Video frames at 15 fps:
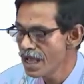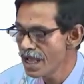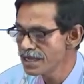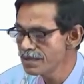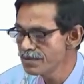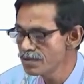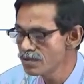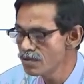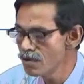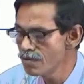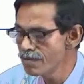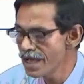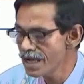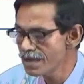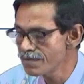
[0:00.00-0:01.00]
and if you go
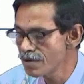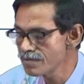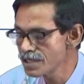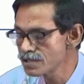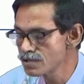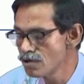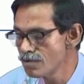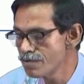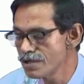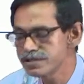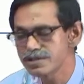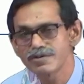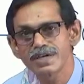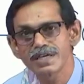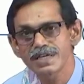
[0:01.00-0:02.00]
back from the slope
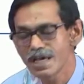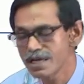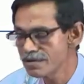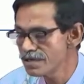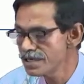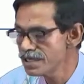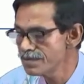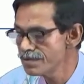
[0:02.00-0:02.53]
also you can calculate.